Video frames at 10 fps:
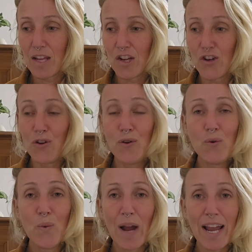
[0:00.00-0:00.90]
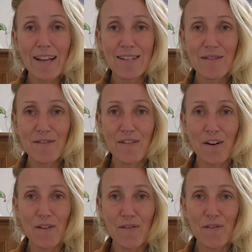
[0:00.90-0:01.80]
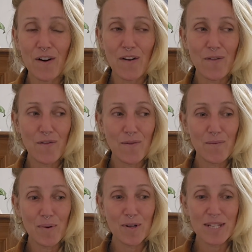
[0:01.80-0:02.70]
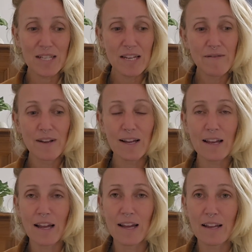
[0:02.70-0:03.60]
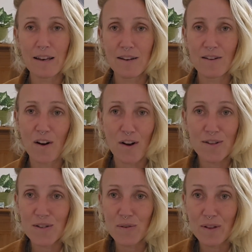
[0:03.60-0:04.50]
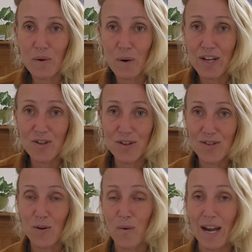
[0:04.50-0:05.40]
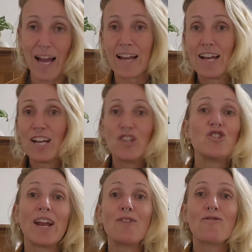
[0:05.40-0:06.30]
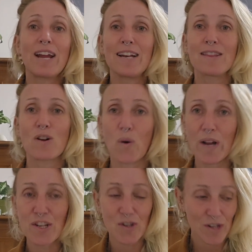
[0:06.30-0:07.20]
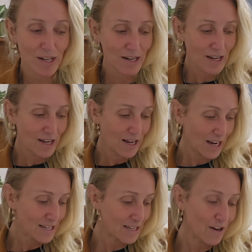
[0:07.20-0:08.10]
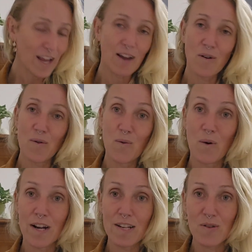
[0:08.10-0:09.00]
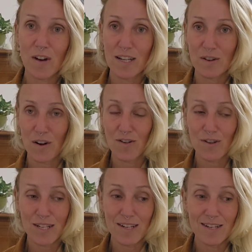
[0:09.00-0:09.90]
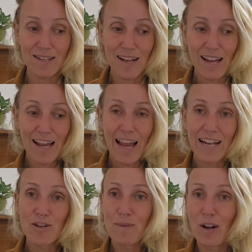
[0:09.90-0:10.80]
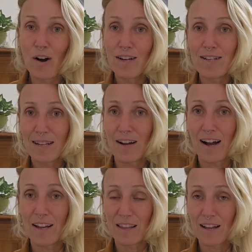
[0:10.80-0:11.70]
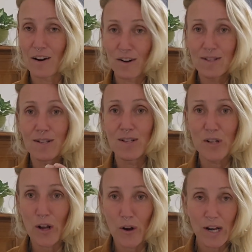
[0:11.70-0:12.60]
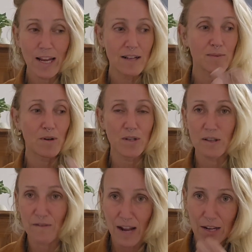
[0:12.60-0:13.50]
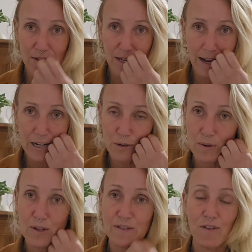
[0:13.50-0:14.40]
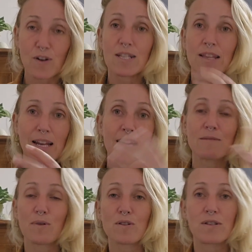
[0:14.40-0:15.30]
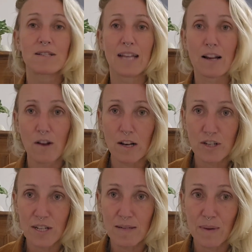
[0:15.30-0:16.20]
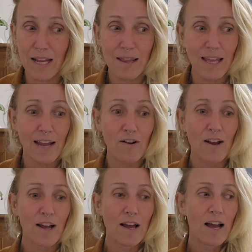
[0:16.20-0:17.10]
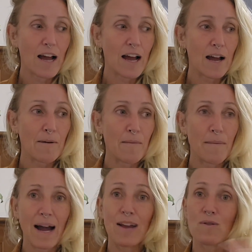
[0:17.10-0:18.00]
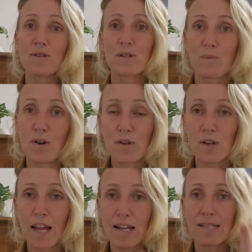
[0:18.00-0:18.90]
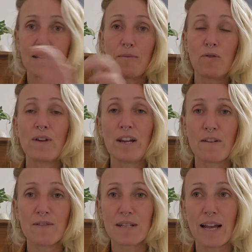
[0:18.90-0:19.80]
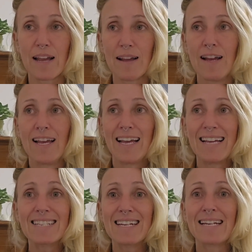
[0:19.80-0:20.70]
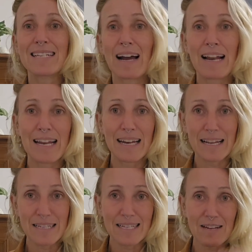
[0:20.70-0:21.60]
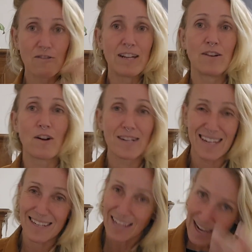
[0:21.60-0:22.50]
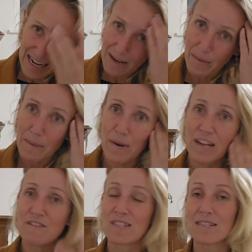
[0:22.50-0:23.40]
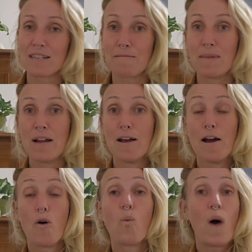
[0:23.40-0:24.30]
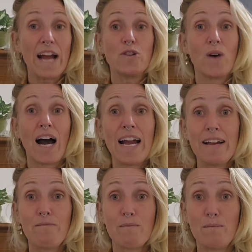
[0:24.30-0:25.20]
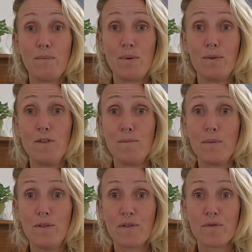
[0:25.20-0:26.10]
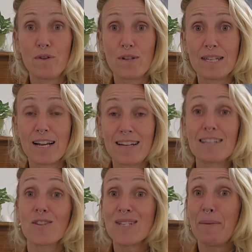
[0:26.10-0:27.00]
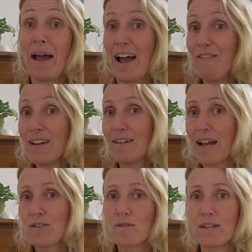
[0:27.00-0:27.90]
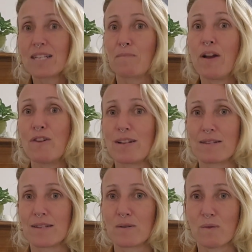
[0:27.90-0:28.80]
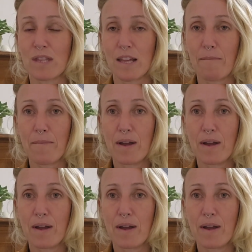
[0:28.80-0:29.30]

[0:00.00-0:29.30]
new ways of perceiving and answering the question. So when I generated the question, I said, okay, cool, what is Christ consciousness? And to be honest, I think I answered slowly. I spoke to the values and attributes first, and then I spoke to the technologies being there. I also spoke to like a summary of saying, is it entirely necessary? Not entirely my belief system. Why do I move through those techniques? Because I'm having actual experiences with them.